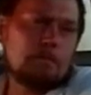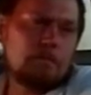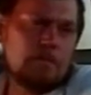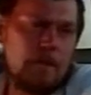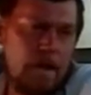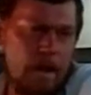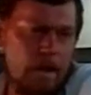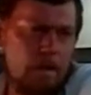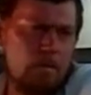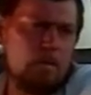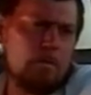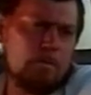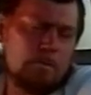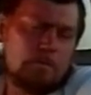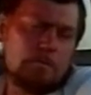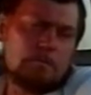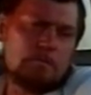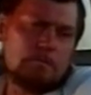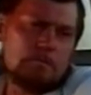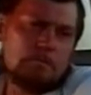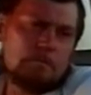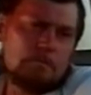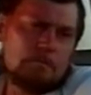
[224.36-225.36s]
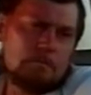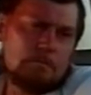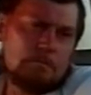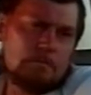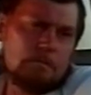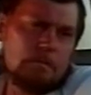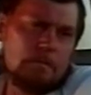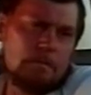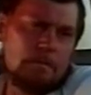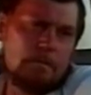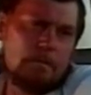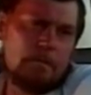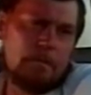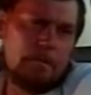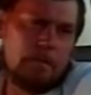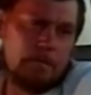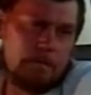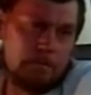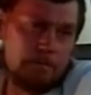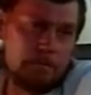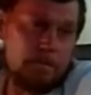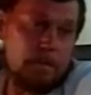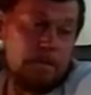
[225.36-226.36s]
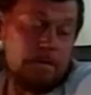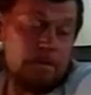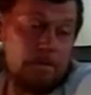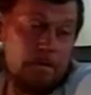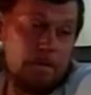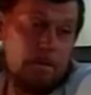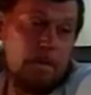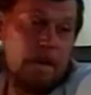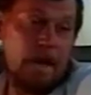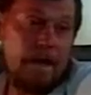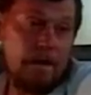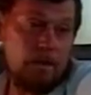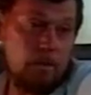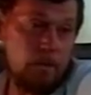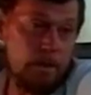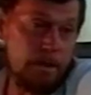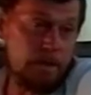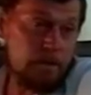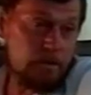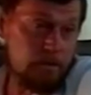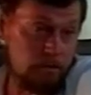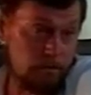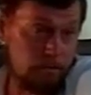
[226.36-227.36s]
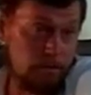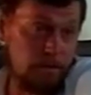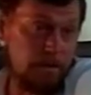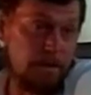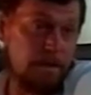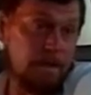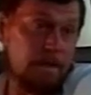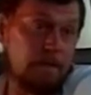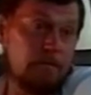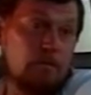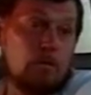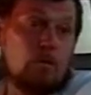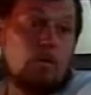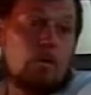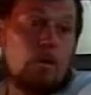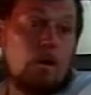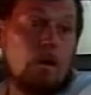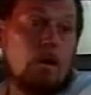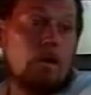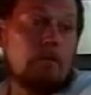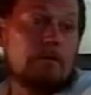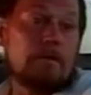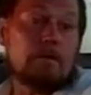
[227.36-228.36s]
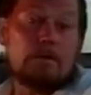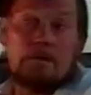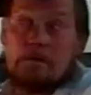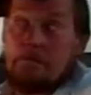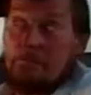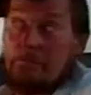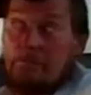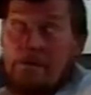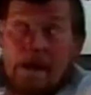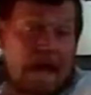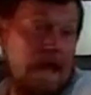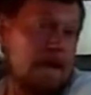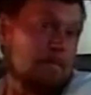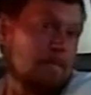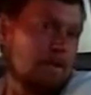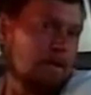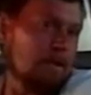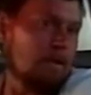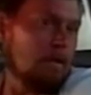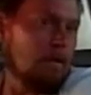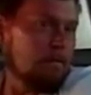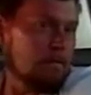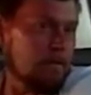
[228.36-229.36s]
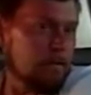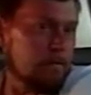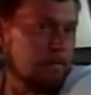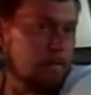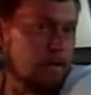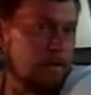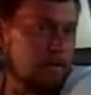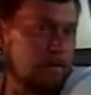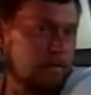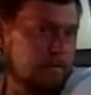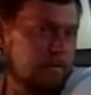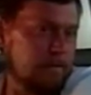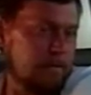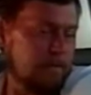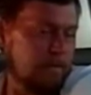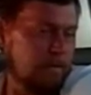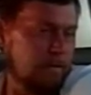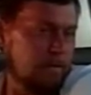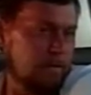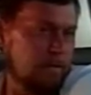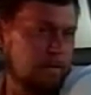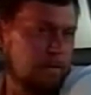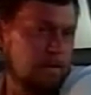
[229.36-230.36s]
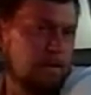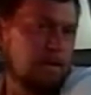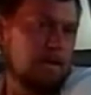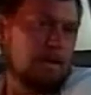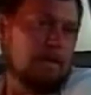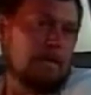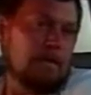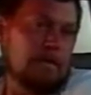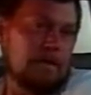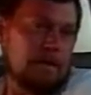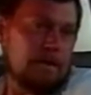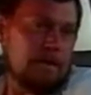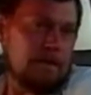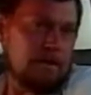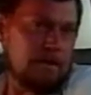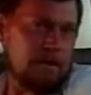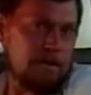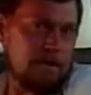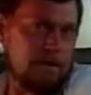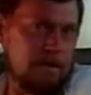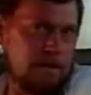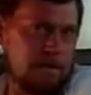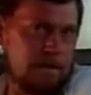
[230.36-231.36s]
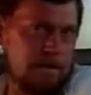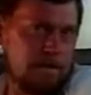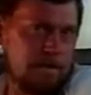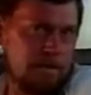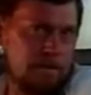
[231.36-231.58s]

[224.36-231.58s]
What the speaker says: terrible. Especially the back wings used to nearly fall off, used to flap along the road. The